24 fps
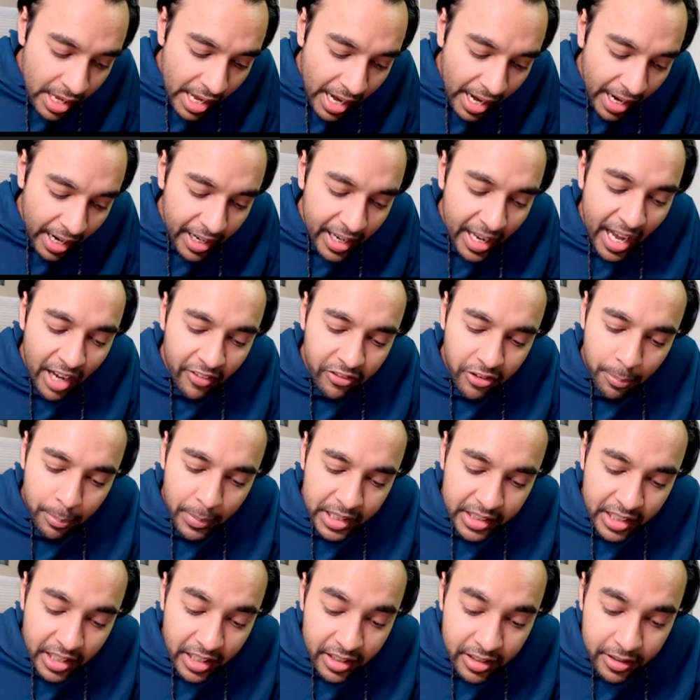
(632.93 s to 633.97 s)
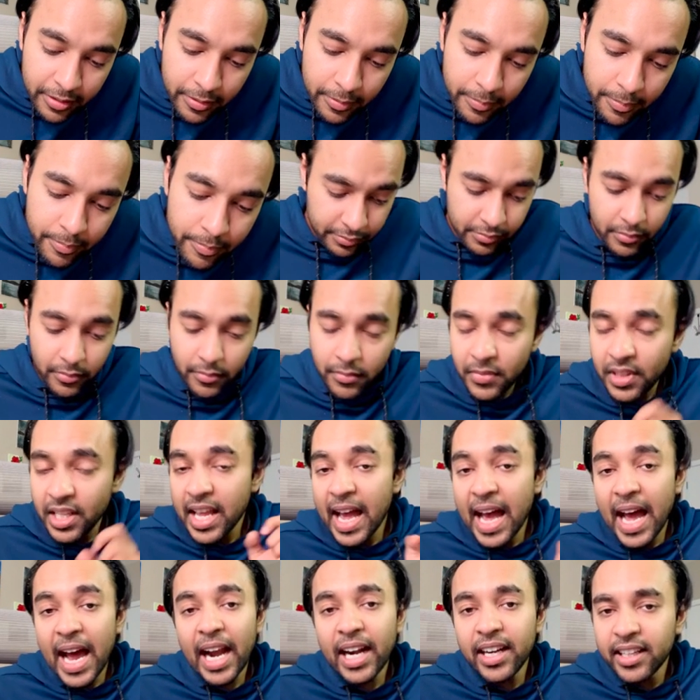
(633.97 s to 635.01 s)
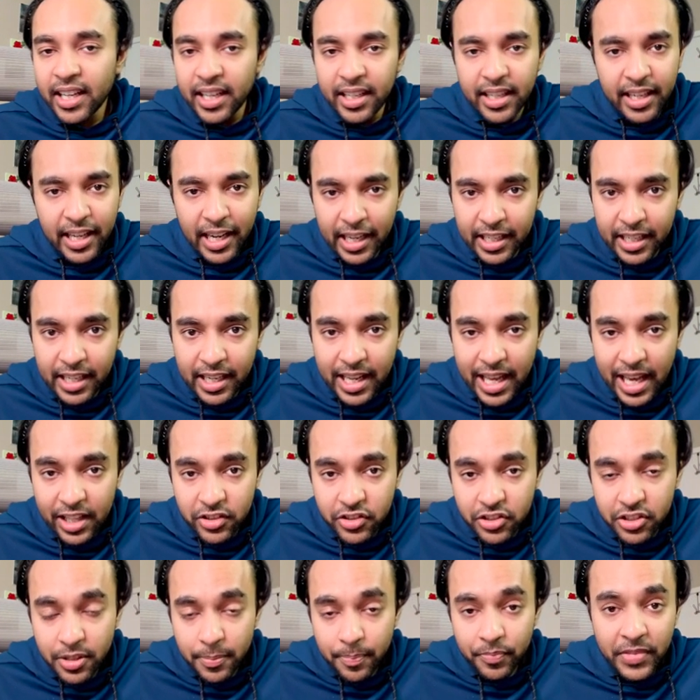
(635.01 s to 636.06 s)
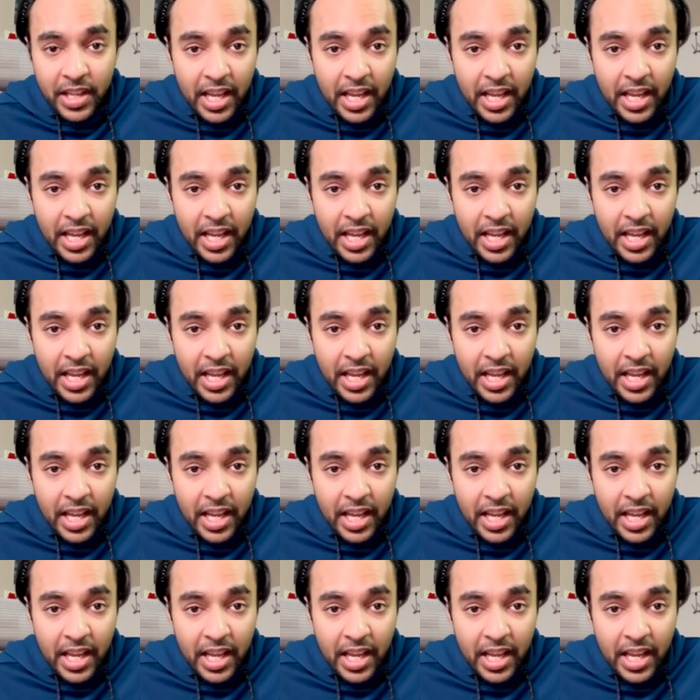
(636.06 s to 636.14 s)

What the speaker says: I have a method add undirected edge.